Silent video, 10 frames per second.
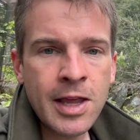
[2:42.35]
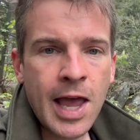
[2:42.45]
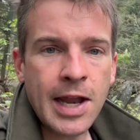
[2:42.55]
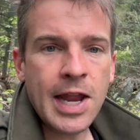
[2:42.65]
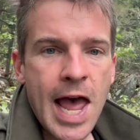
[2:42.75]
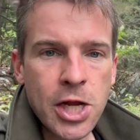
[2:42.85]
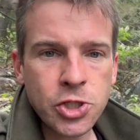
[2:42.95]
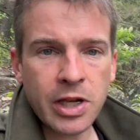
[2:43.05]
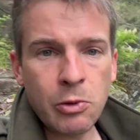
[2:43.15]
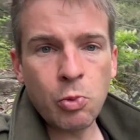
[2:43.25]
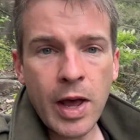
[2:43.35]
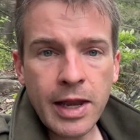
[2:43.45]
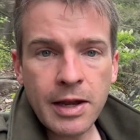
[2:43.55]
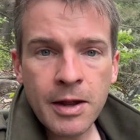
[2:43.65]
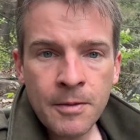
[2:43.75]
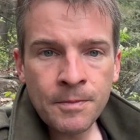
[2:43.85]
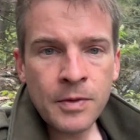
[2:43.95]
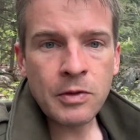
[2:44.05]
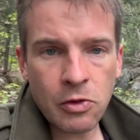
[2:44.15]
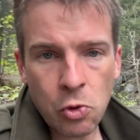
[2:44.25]
And actually when
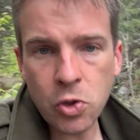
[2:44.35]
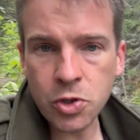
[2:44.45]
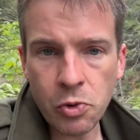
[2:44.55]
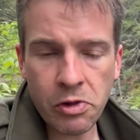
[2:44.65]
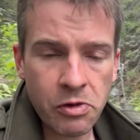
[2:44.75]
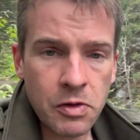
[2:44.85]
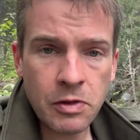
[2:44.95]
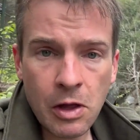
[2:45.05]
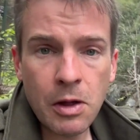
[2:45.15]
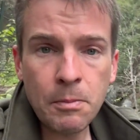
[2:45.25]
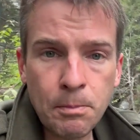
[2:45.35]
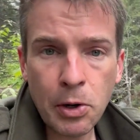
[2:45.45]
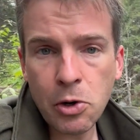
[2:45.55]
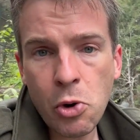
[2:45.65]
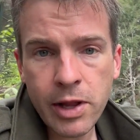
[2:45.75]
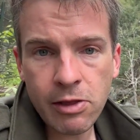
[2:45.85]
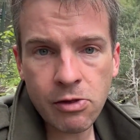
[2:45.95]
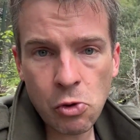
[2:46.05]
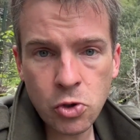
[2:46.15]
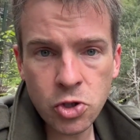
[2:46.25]
the Burgoyne
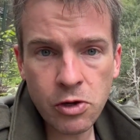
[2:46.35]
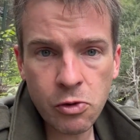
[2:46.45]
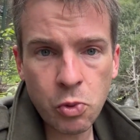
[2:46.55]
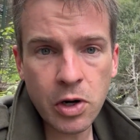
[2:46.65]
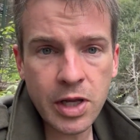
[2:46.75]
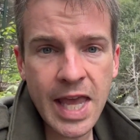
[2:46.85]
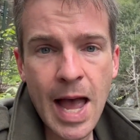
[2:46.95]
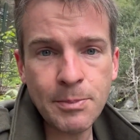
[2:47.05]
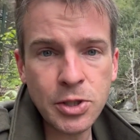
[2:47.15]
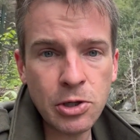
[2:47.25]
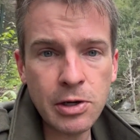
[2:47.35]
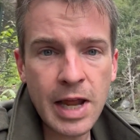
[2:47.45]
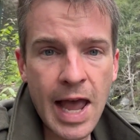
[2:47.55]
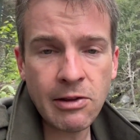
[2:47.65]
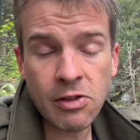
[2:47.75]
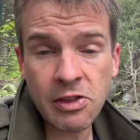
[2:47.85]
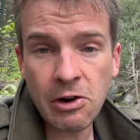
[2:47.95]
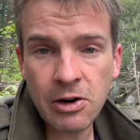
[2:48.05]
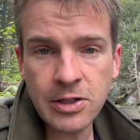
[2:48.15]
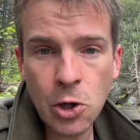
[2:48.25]
soldiers were captured at
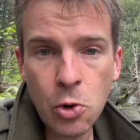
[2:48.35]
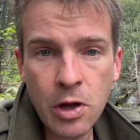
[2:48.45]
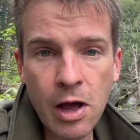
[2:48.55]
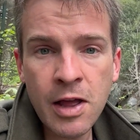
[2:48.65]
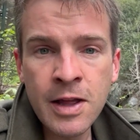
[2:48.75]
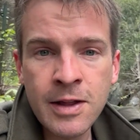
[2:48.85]
Saratoga,